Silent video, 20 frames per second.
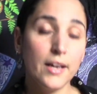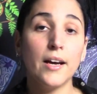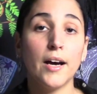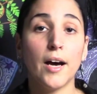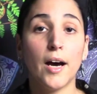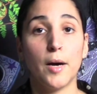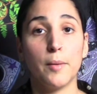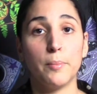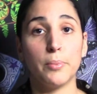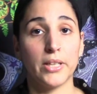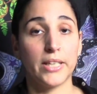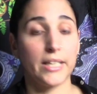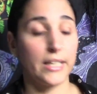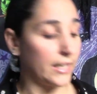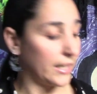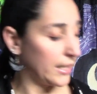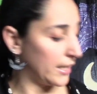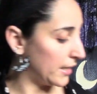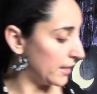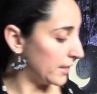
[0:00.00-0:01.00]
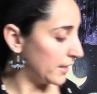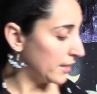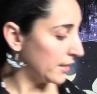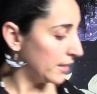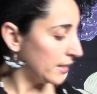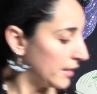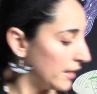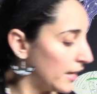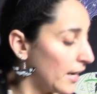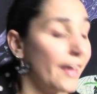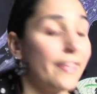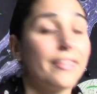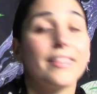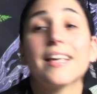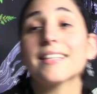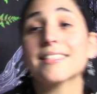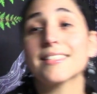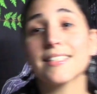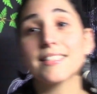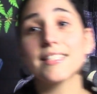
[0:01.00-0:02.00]
a blanket,
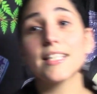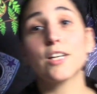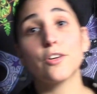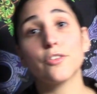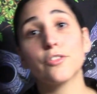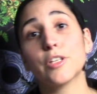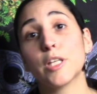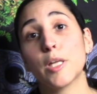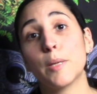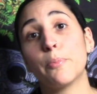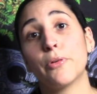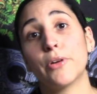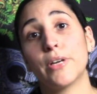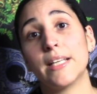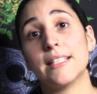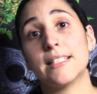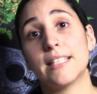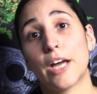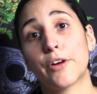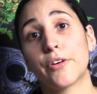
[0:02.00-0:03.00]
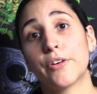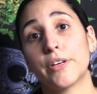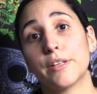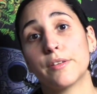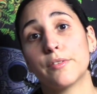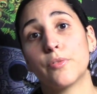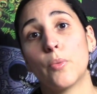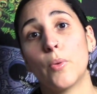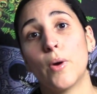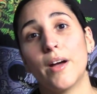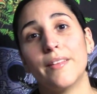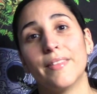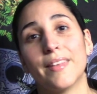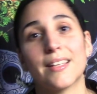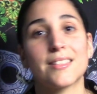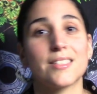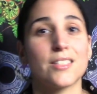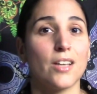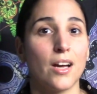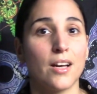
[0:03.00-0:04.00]
unless it's like a really pretty decorative one
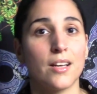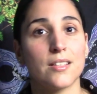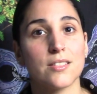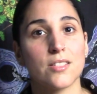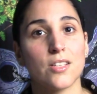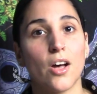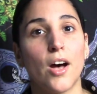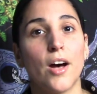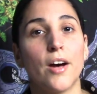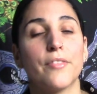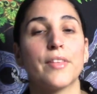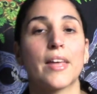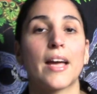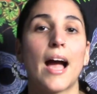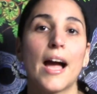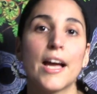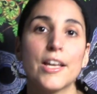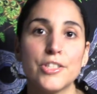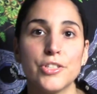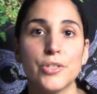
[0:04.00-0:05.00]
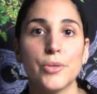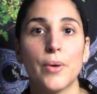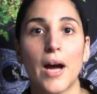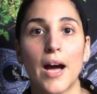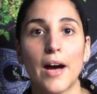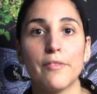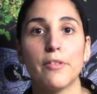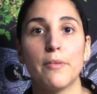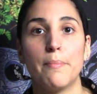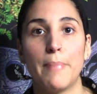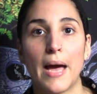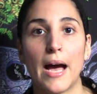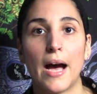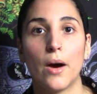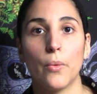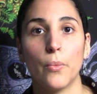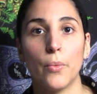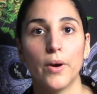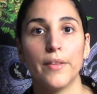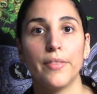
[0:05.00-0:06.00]
that's not soft, like I do have a
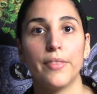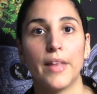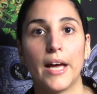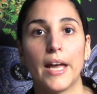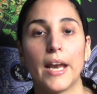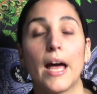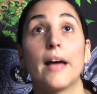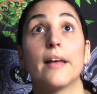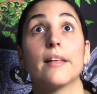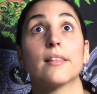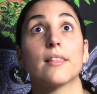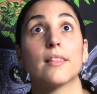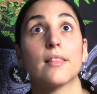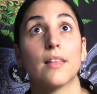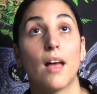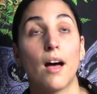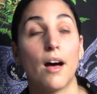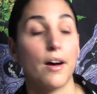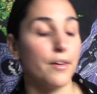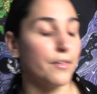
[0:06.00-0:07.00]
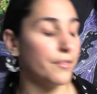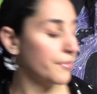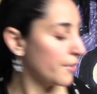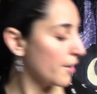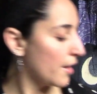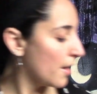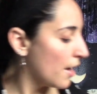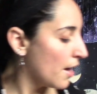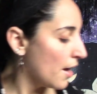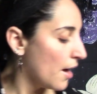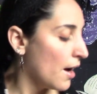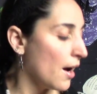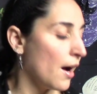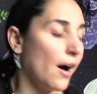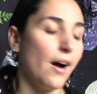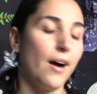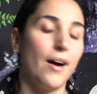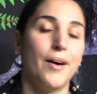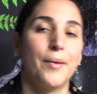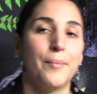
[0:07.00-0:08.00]
bat one that I love,
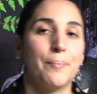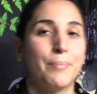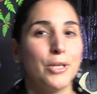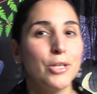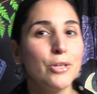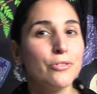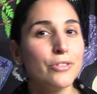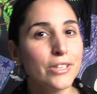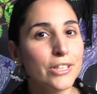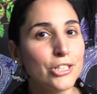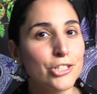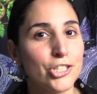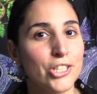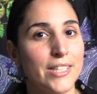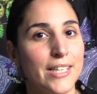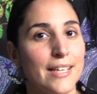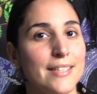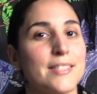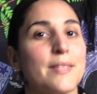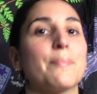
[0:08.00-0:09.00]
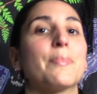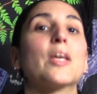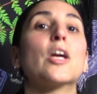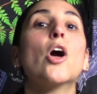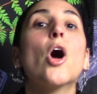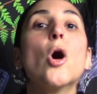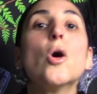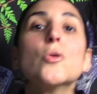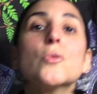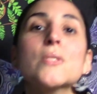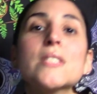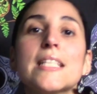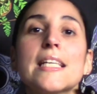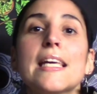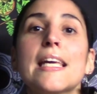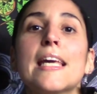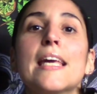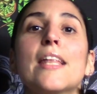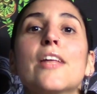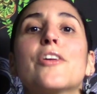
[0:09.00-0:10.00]
but you really should get something
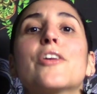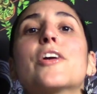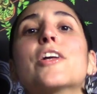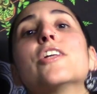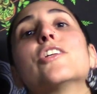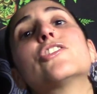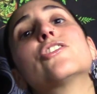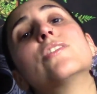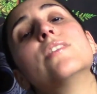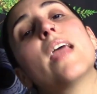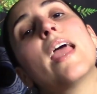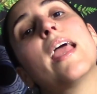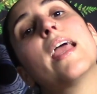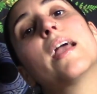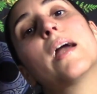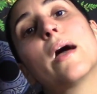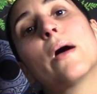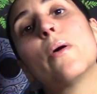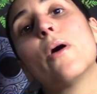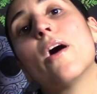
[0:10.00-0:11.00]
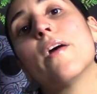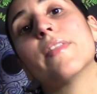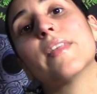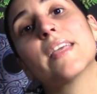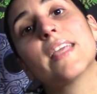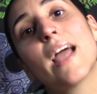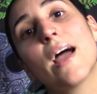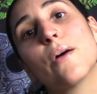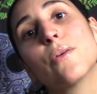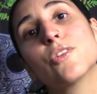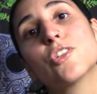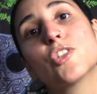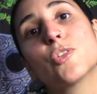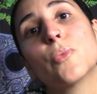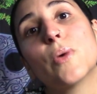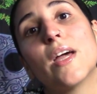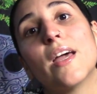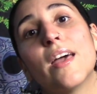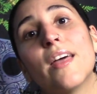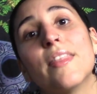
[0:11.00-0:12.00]
cozy that you're going to hang out on the couch
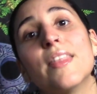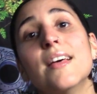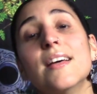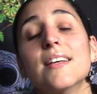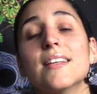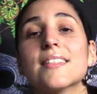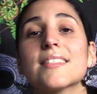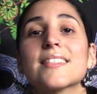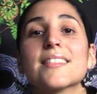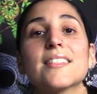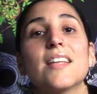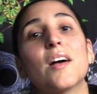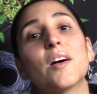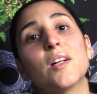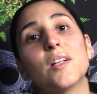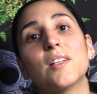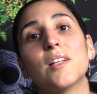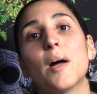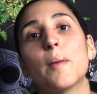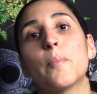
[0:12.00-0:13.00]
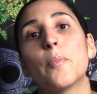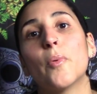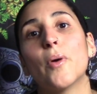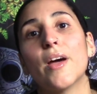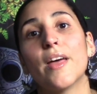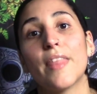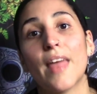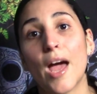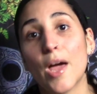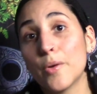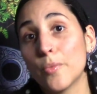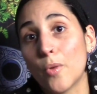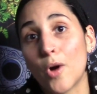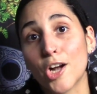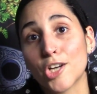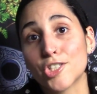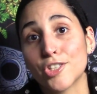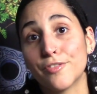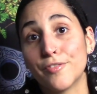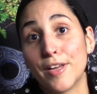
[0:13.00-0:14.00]
with, snuggle up with, and
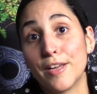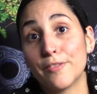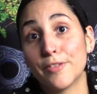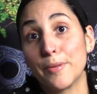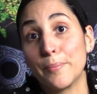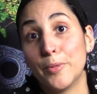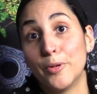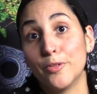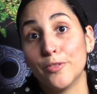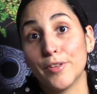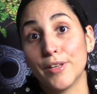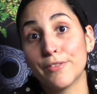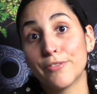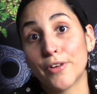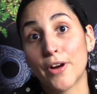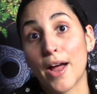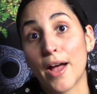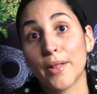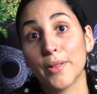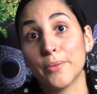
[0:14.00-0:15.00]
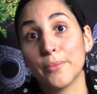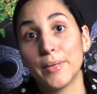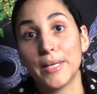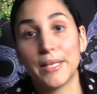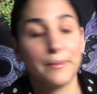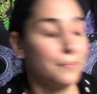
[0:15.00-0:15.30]
watch your favorite movie for Halloween.